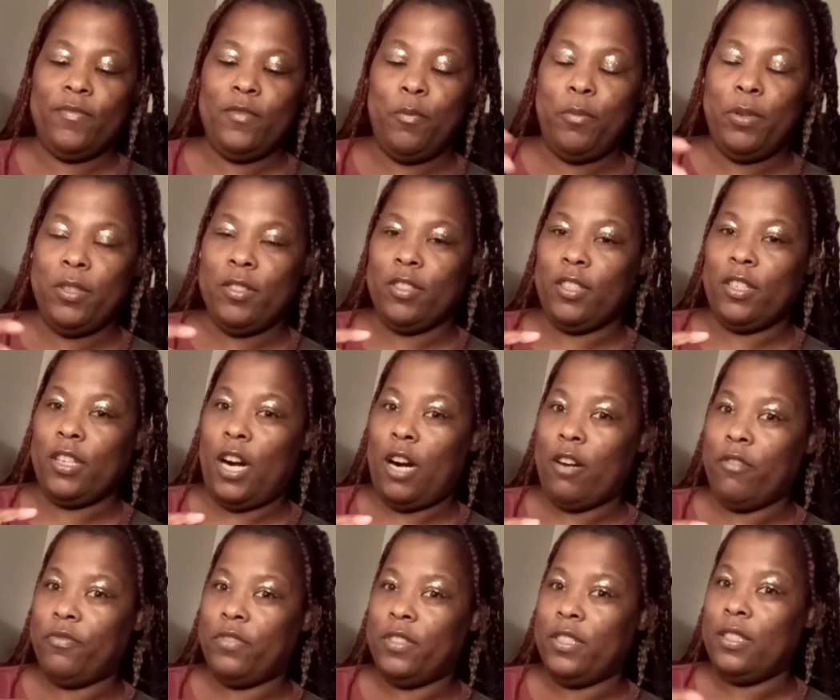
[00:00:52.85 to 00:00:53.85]
Put your
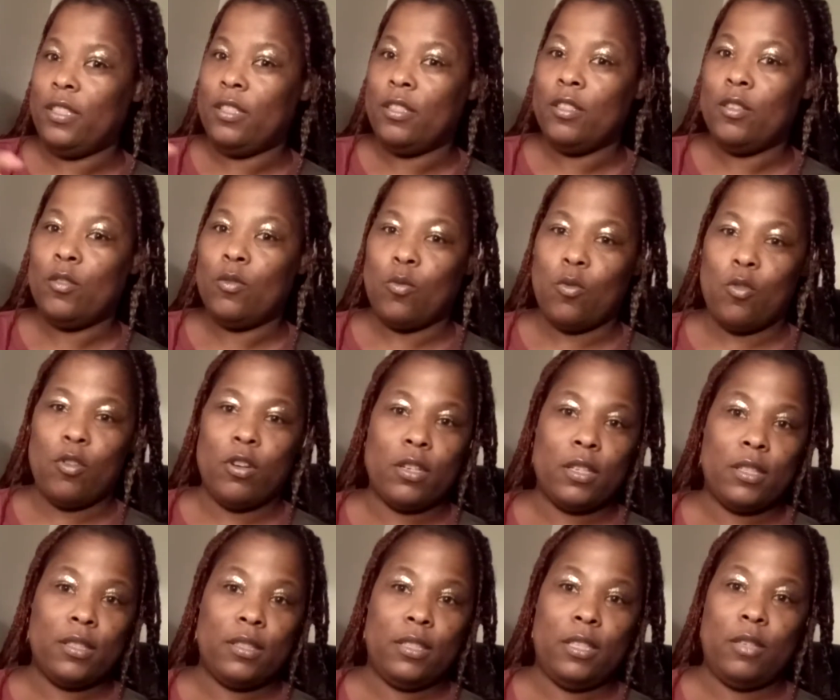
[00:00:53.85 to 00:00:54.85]
coffee,
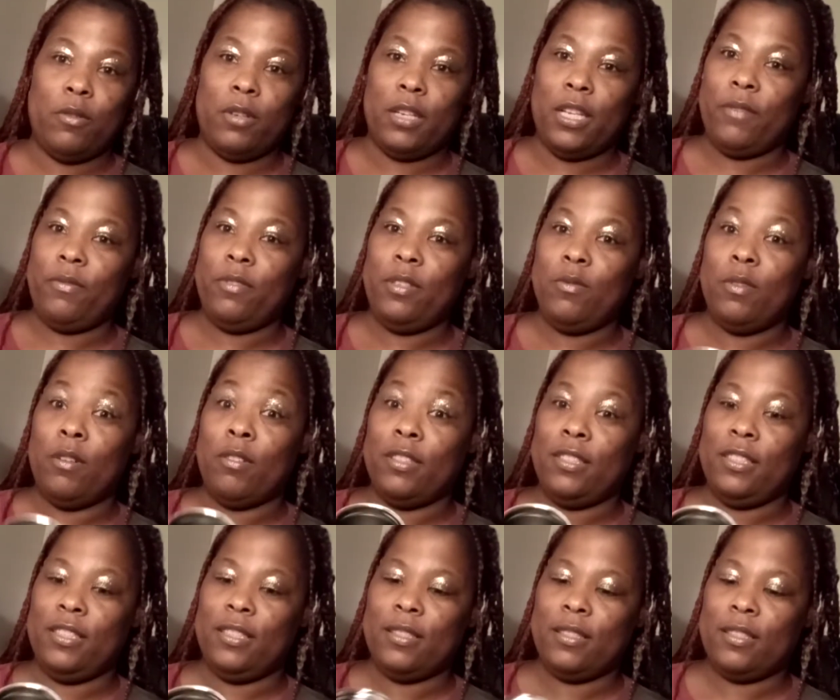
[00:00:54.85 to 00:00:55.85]
water, tea, whatever you want
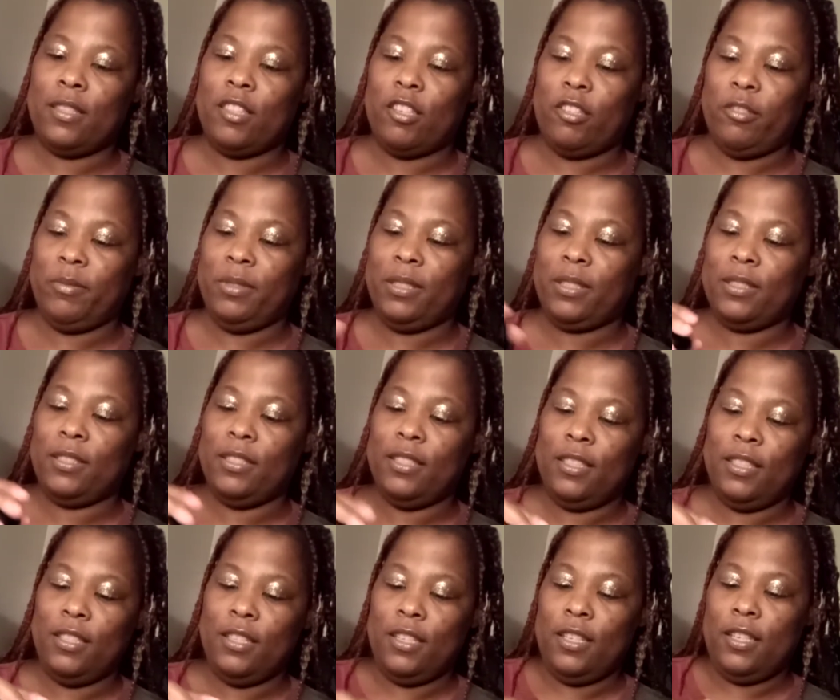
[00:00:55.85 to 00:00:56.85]
in this thermos.
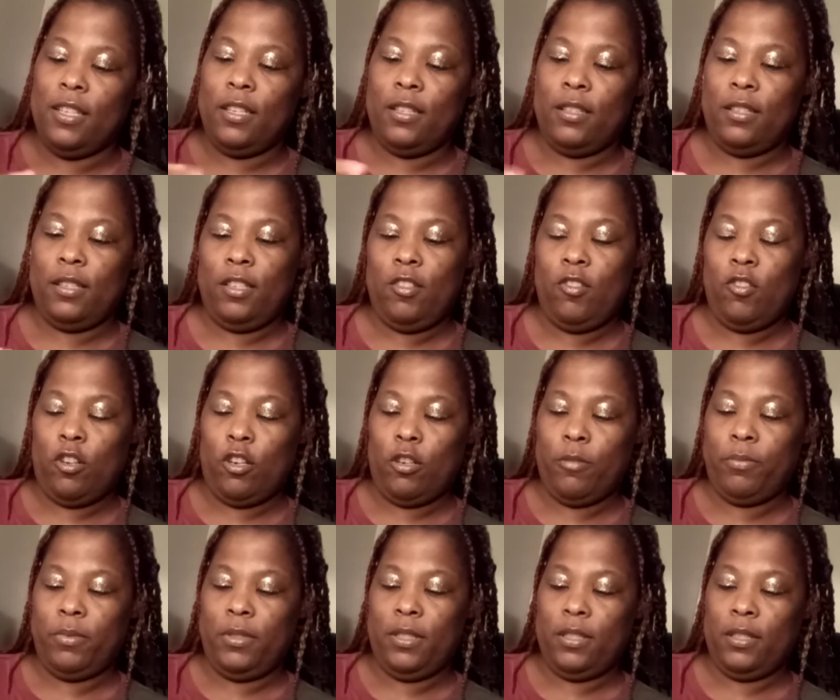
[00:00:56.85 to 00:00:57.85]
Then you
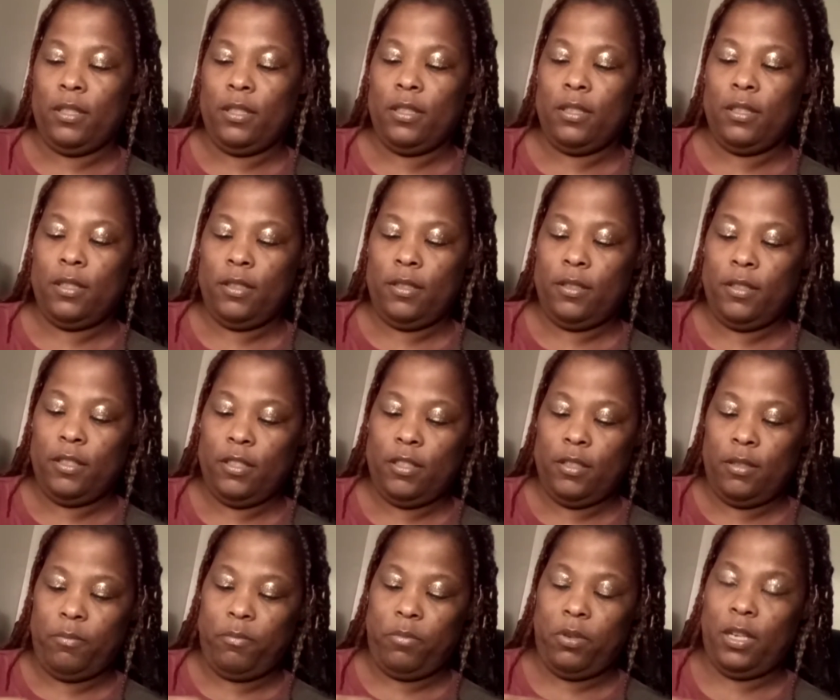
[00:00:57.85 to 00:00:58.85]
open it
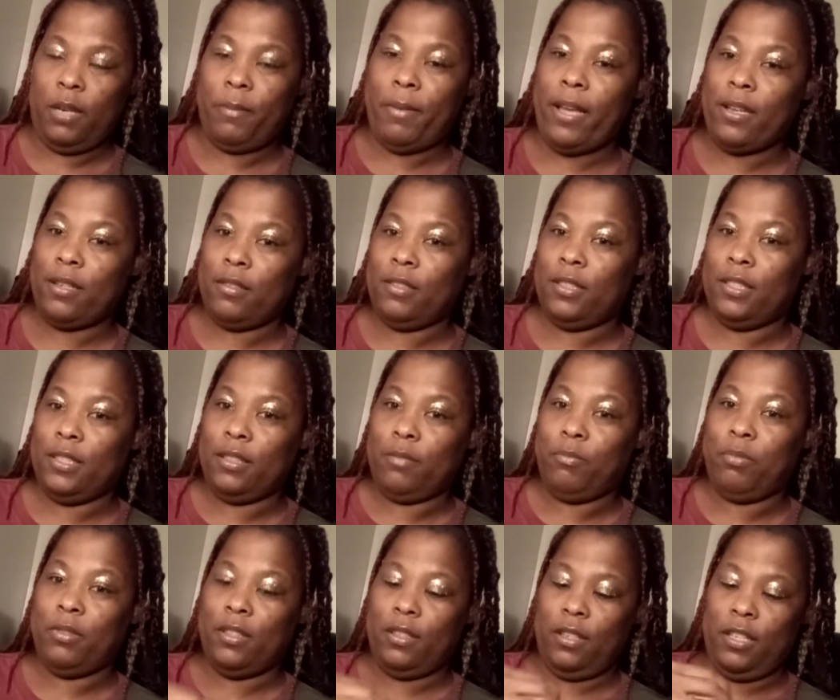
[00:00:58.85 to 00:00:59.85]
put it back on,
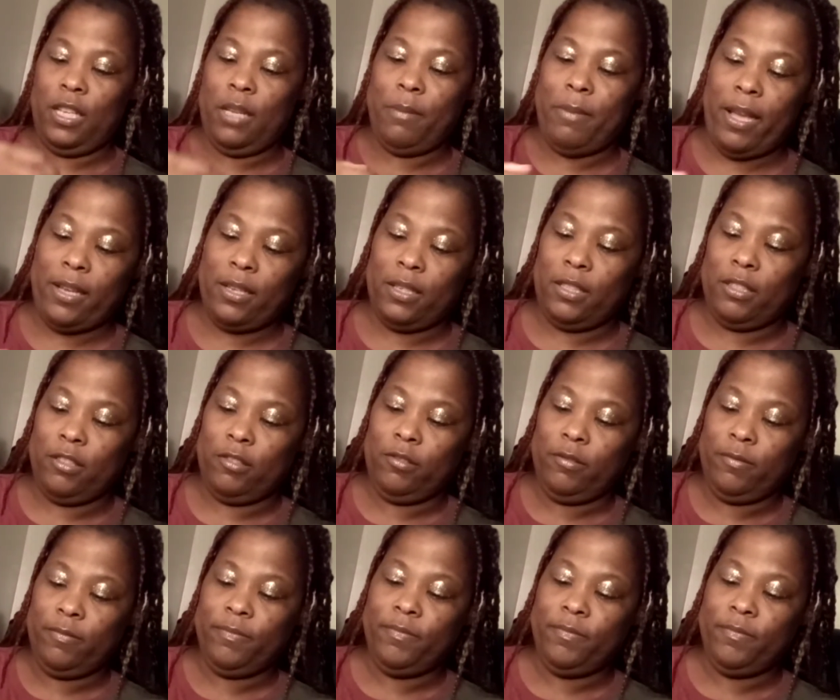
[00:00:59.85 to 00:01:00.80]
put the lid back on.